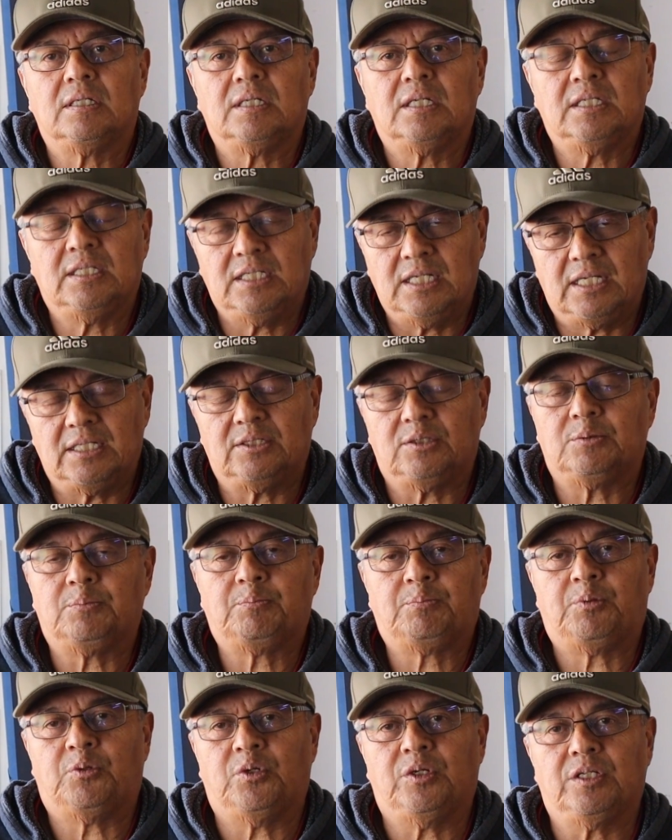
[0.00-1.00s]
another
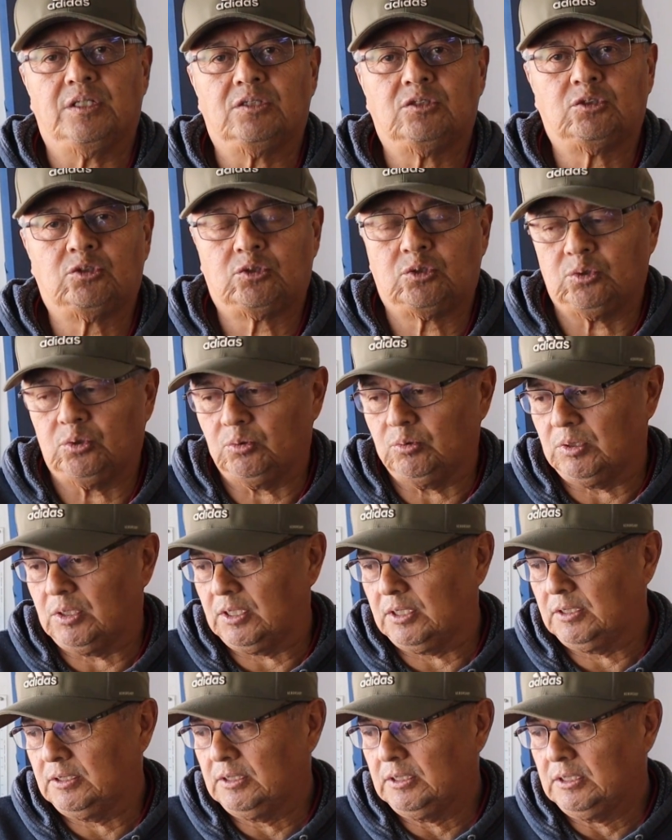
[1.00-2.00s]
point to
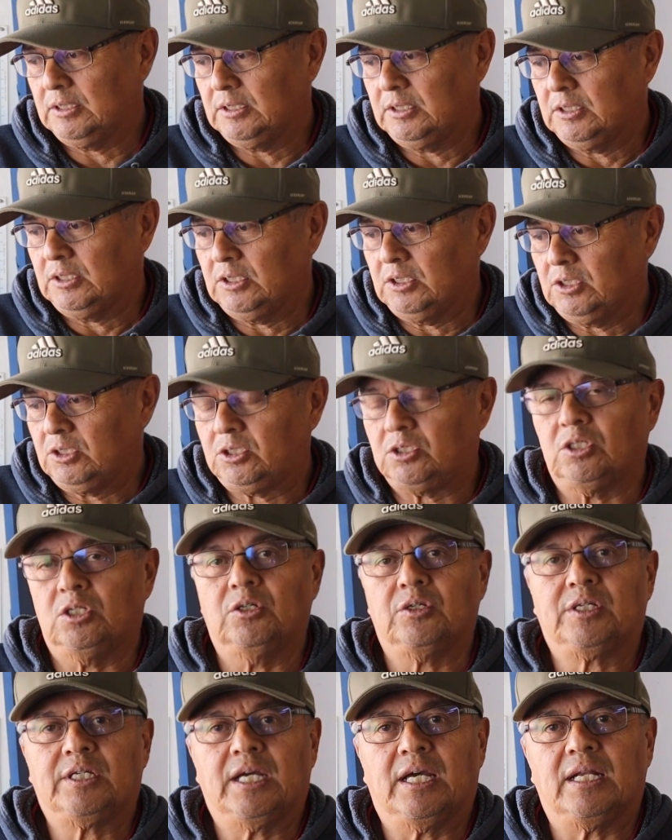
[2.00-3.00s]

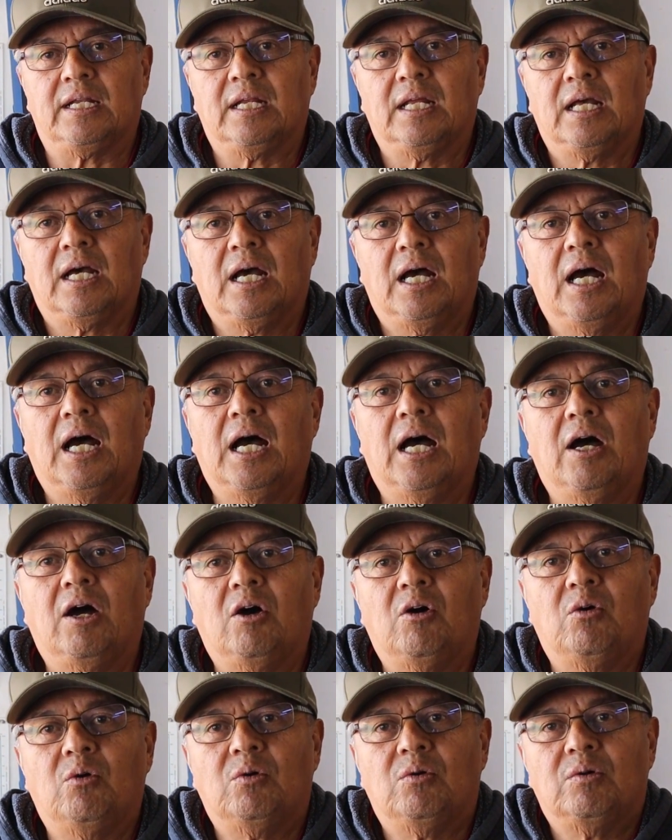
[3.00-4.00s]
look at
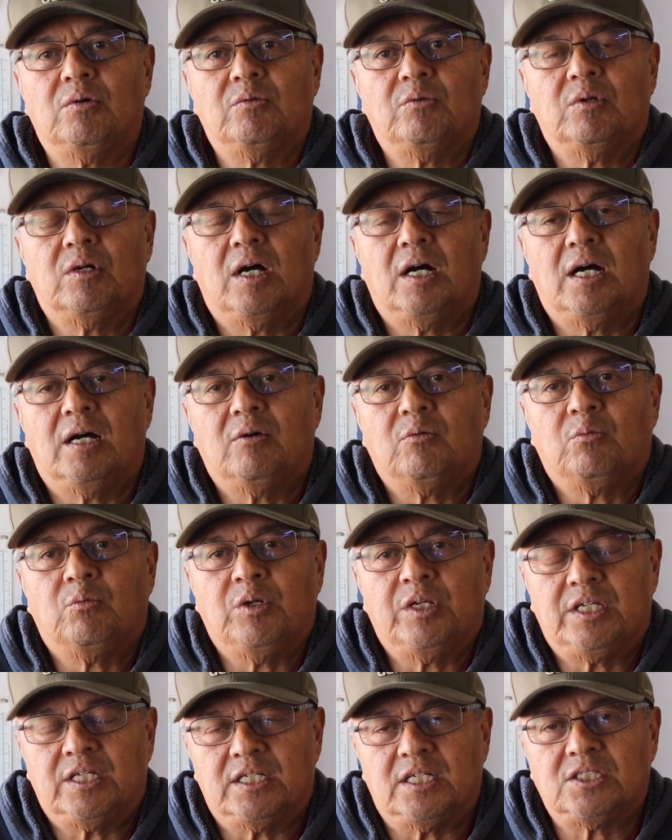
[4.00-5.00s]
how
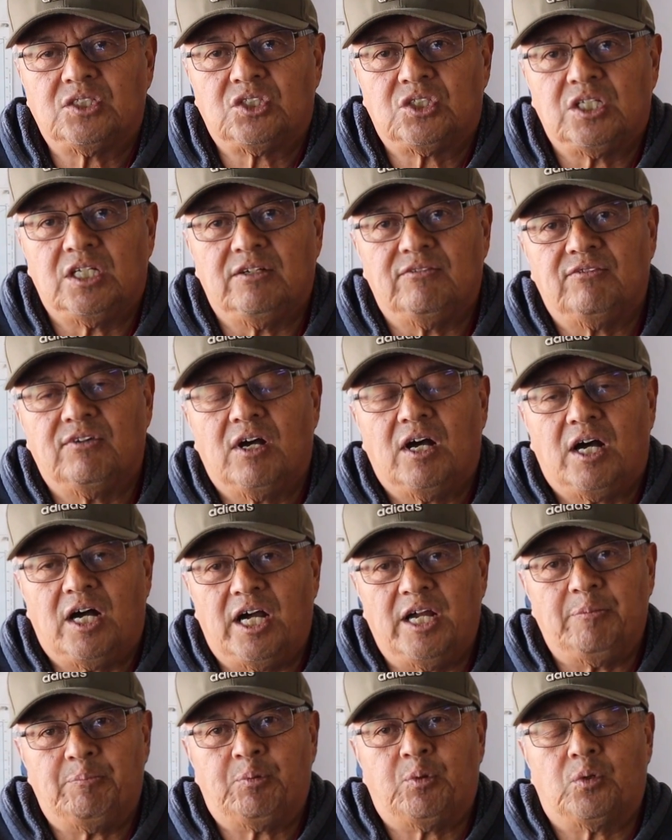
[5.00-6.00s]
we can achieve
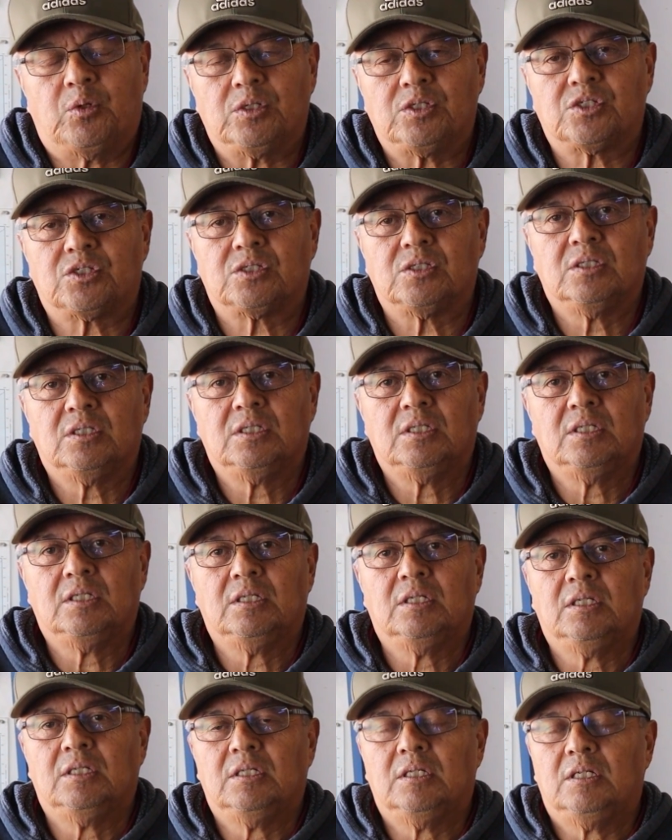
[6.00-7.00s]
high ports
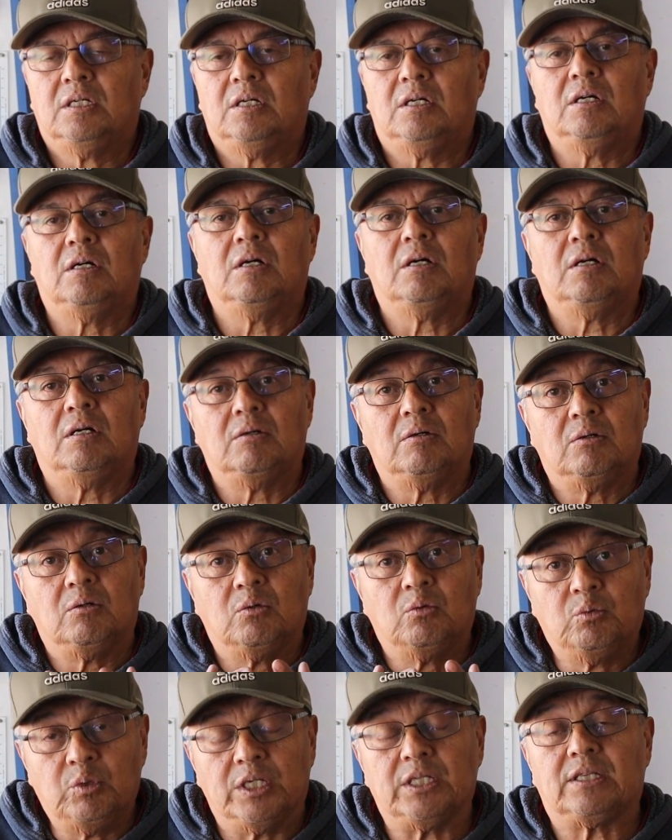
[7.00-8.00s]

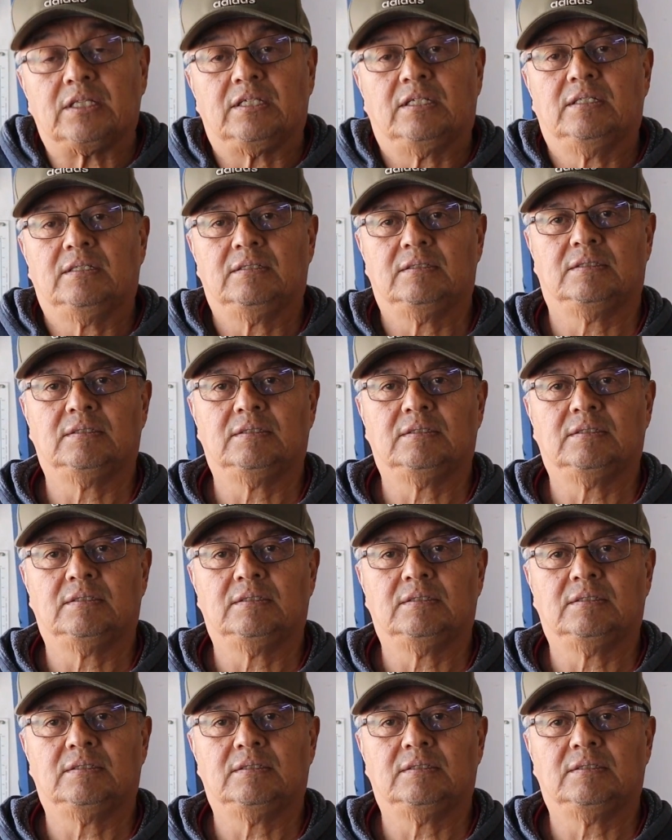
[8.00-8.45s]
without